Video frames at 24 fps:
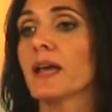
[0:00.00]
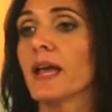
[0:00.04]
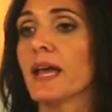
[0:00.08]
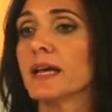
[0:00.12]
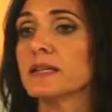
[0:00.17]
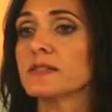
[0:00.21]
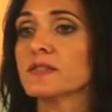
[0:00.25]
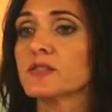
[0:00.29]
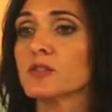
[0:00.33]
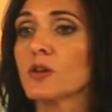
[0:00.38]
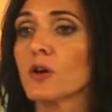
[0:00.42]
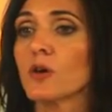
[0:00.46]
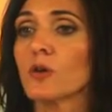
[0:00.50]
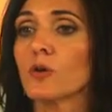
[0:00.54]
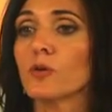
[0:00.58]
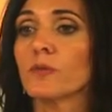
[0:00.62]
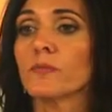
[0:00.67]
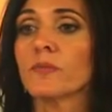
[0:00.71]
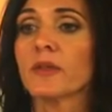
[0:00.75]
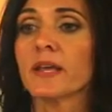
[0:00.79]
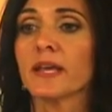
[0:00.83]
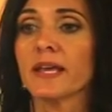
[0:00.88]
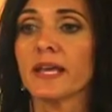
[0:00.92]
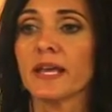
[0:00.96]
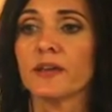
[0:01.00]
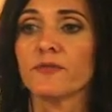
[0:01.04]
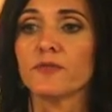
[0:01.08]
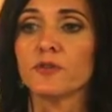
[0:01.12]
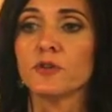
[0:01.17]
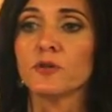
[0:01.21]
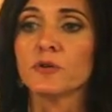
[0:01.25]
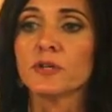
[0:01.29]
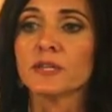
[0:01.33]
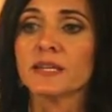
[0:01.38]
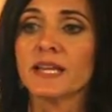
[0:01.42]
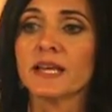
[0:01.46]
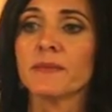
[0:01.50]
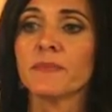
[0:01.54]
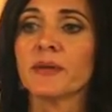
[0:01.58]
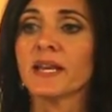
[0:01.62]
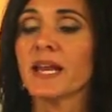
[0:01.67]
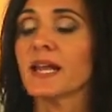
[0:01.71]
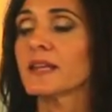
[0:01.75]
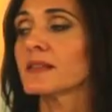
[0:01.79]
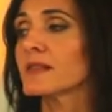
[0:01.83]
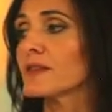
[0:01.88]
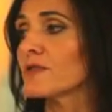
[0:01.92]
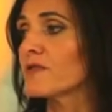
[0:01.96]
And so if you
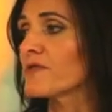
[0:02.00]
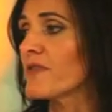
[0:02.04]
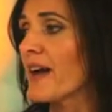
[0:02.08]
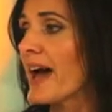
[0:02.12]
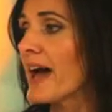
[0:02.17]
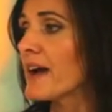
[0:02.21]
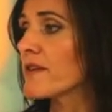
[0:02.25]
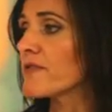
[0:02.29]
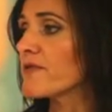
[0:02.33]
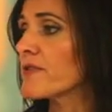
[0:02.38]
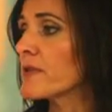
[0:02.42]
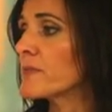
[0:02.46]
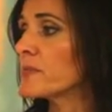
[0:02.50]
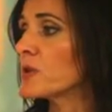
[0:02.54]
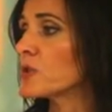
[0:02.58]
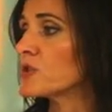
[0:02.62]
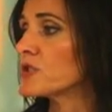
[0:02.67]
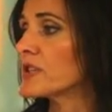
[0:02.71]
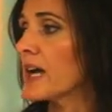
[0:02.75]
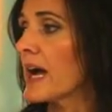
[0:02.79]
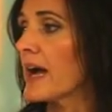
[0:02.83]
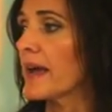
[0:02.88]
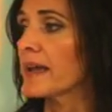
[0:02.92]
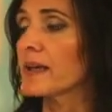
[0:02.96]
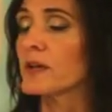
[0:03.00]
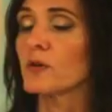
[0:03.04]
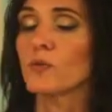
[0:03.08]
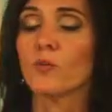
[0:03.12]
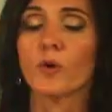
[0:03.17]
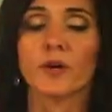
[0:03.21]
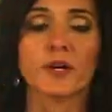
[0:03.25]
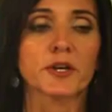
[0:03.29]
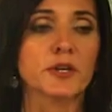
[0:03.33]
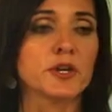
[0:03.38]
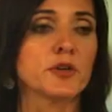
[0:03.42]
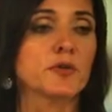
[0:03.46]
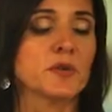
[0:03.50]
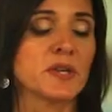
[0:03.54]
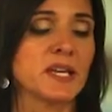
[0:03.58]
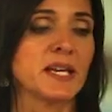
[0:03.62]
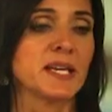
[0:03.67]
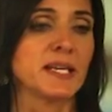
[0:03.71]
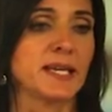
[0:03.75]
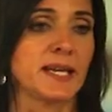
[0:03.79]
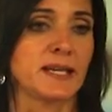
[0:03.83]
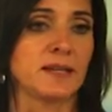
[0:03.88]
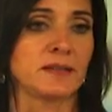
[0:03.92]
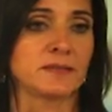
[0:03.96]
eliminate the fat from your diet, what are you
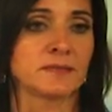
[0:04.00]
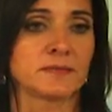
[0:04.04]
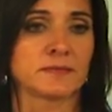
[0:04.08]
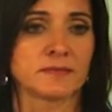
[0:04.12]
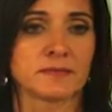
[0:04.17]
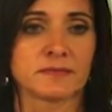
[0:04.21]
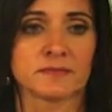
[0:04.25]
eating?